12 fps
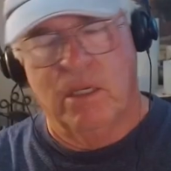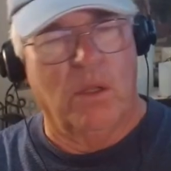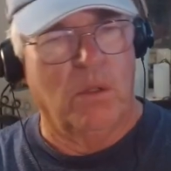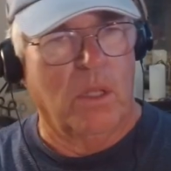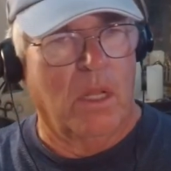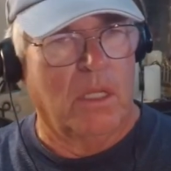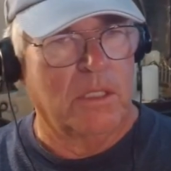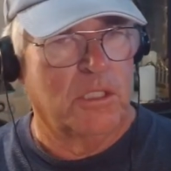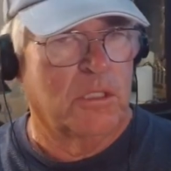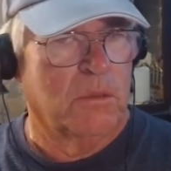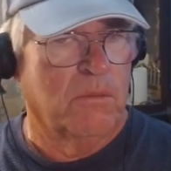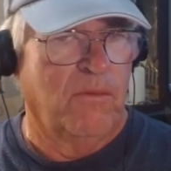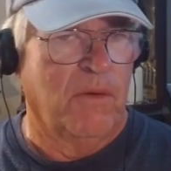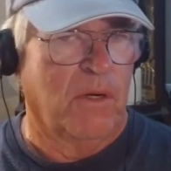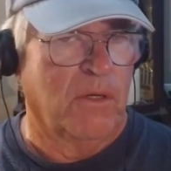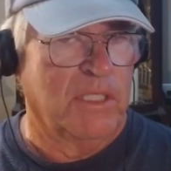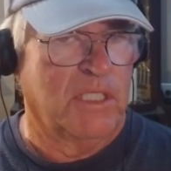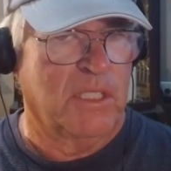low launch,
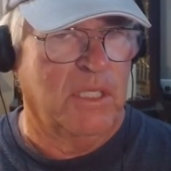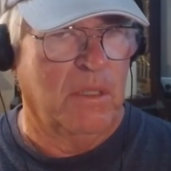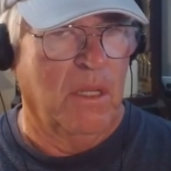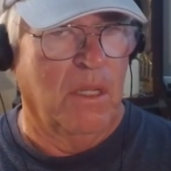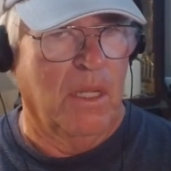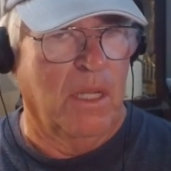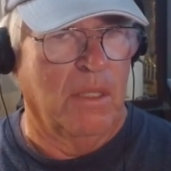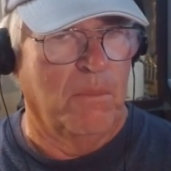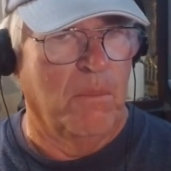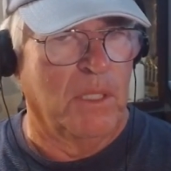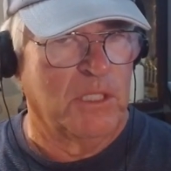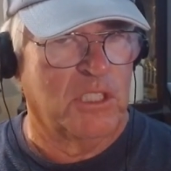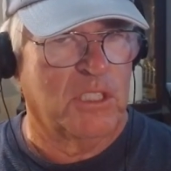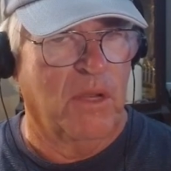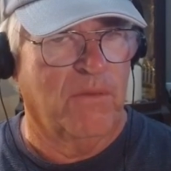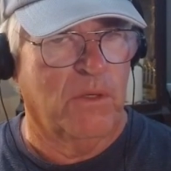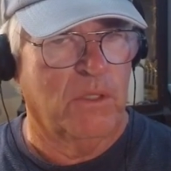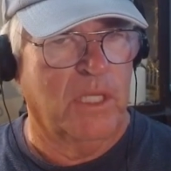a much
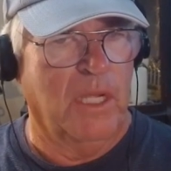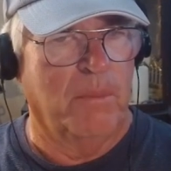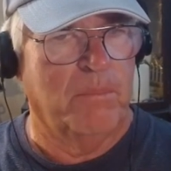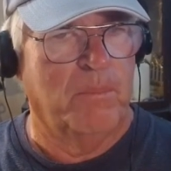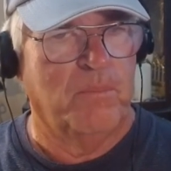stiffer tip.